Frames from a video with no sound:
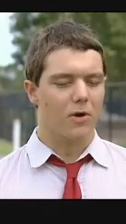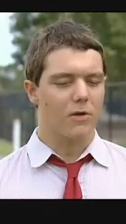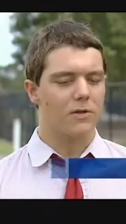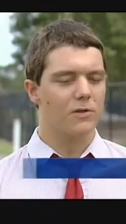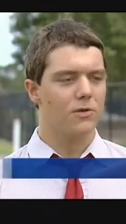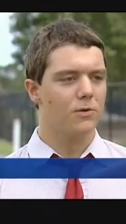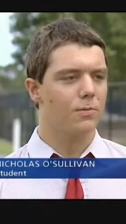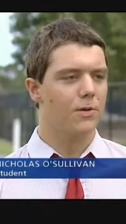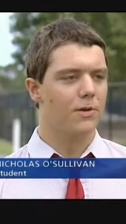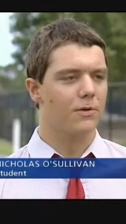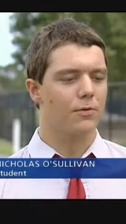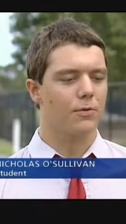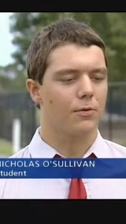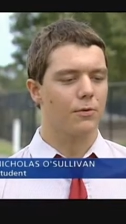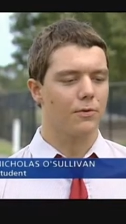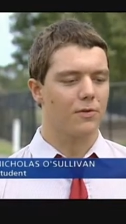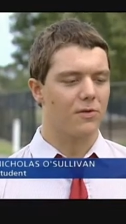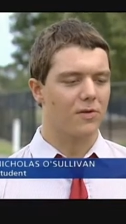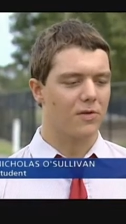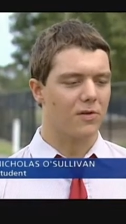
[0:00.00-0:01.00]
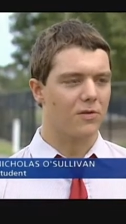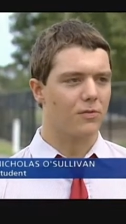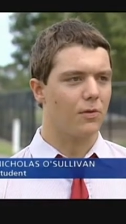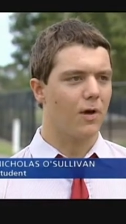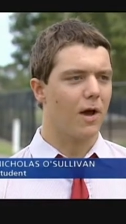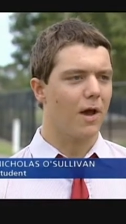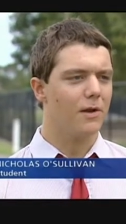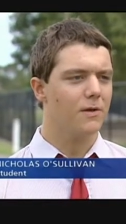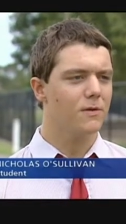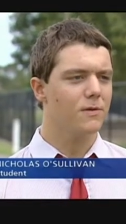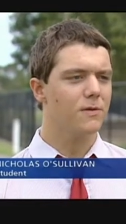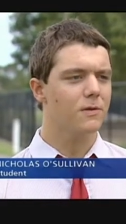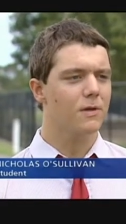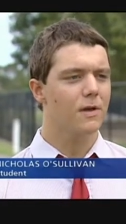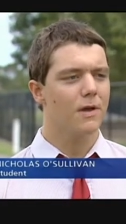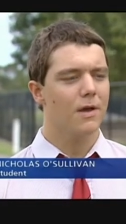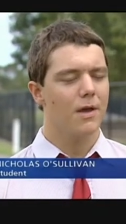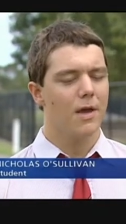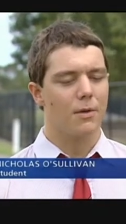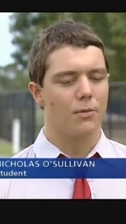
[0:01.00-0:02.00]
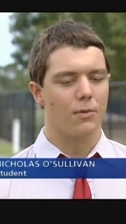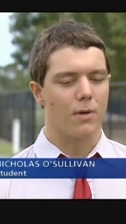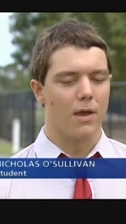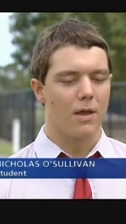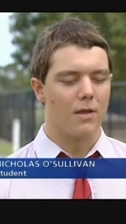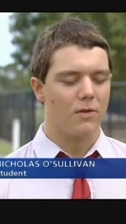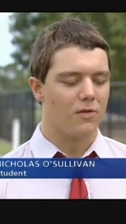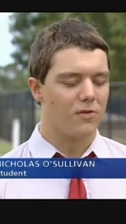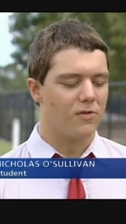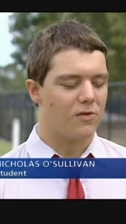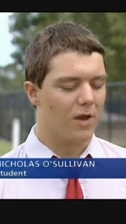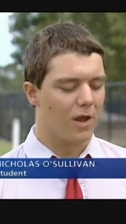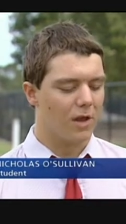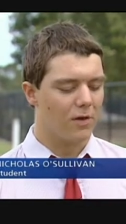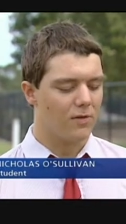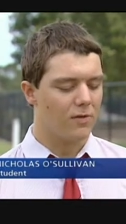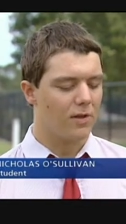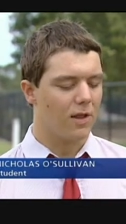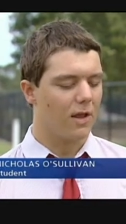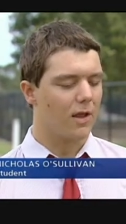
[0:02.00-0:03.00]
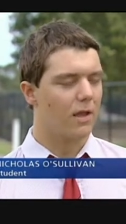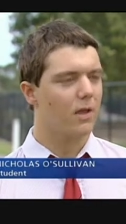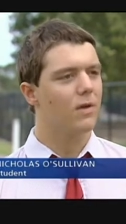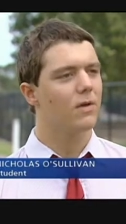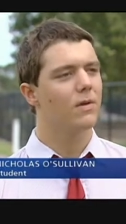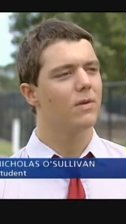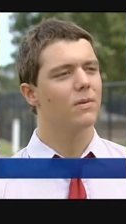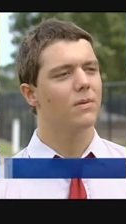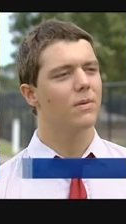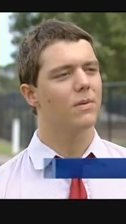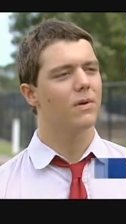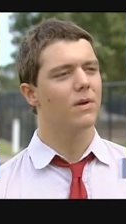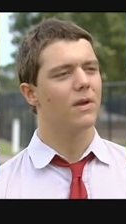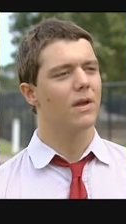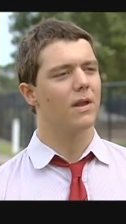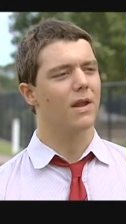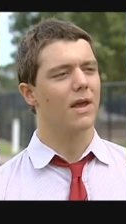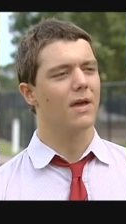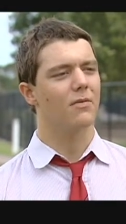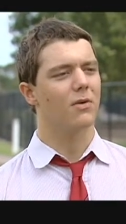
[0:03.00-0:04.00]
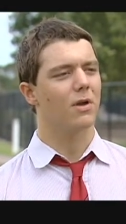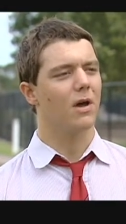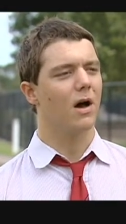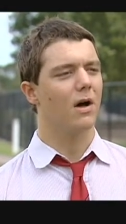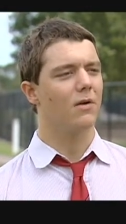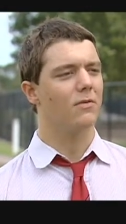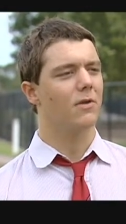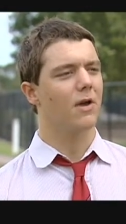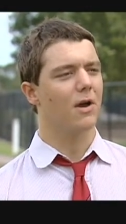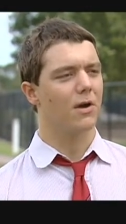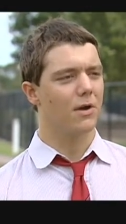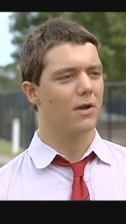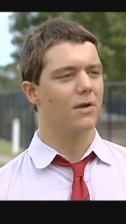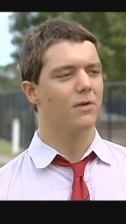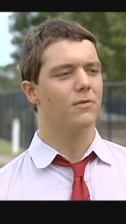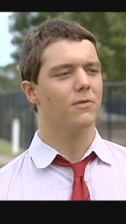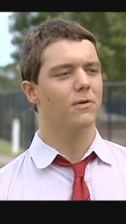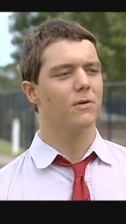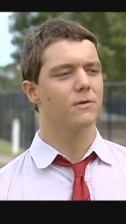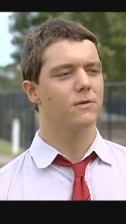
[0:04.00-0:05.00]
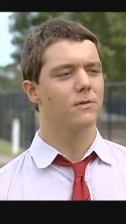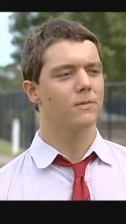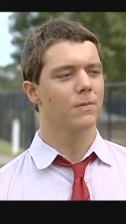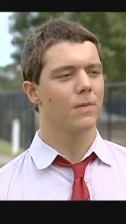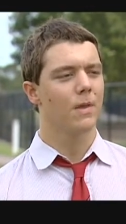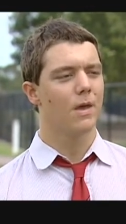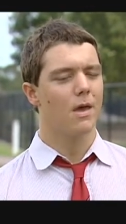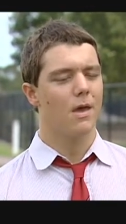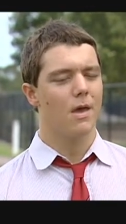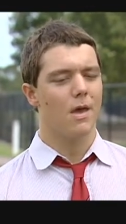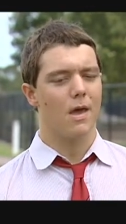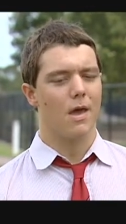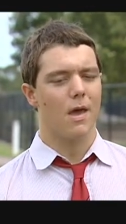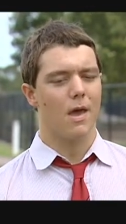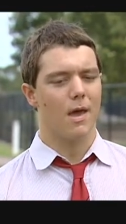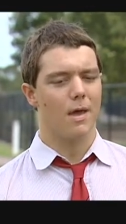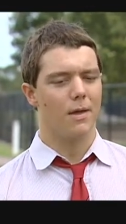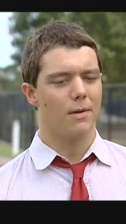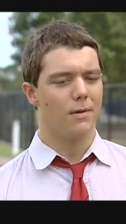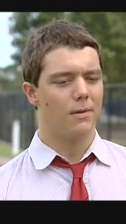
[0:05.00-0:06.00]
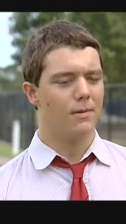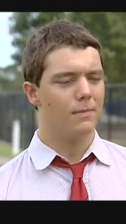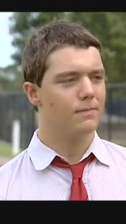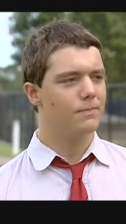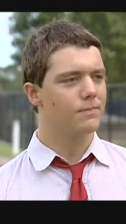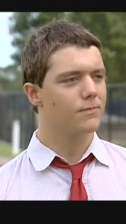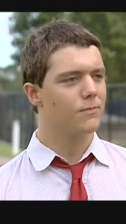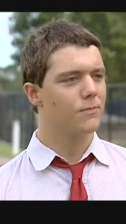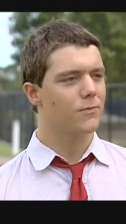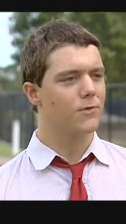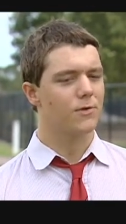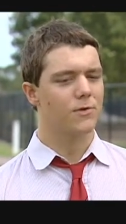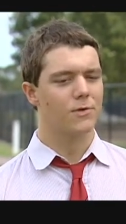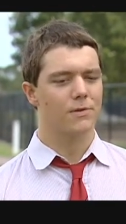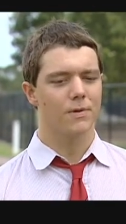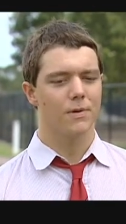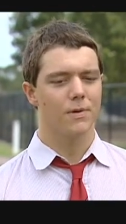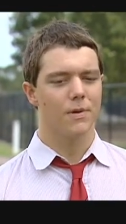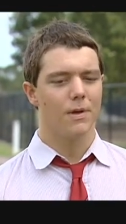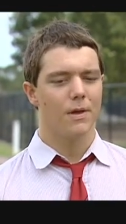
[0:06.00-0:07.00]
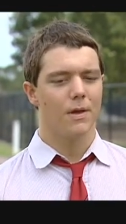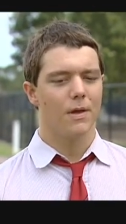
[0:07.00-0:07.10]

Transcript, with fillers: got two pit crew and six riders, and we interchange like in every half an hour intervals and just